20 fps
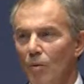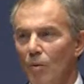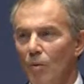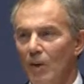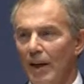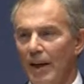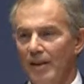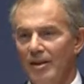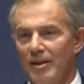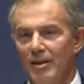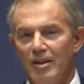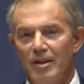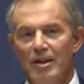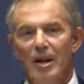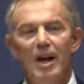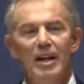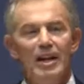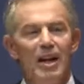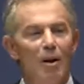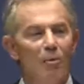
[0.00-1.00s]
we had to
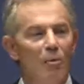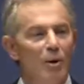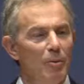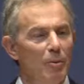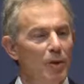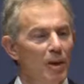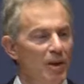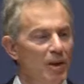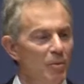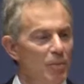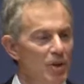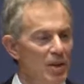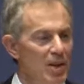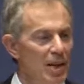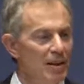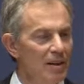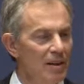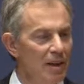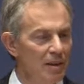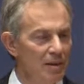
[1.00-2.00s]
decide how we were going to
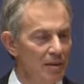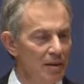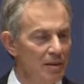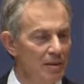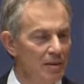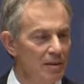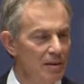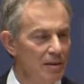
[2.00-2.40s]
present London.